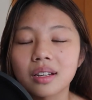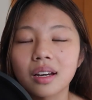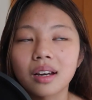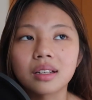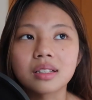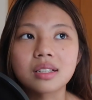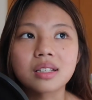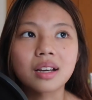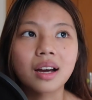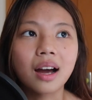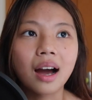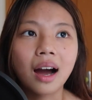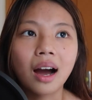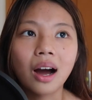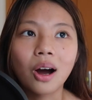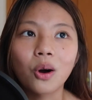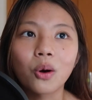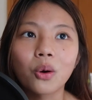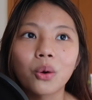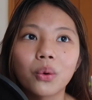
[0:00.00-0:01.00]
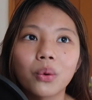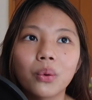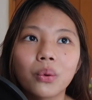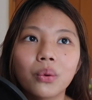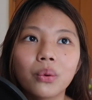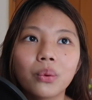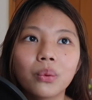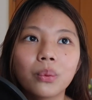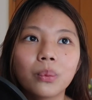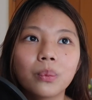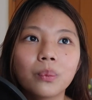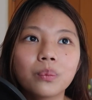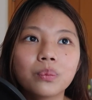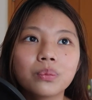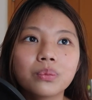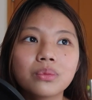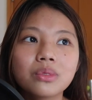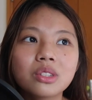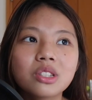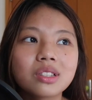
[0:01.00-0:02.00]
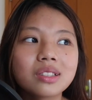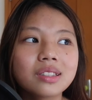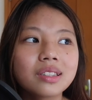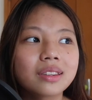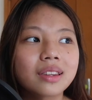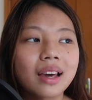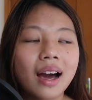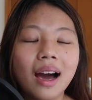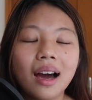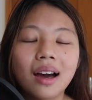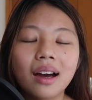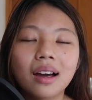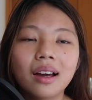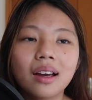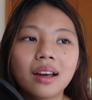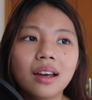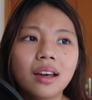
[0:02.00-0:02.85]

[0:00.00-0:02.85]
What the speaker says: and how just that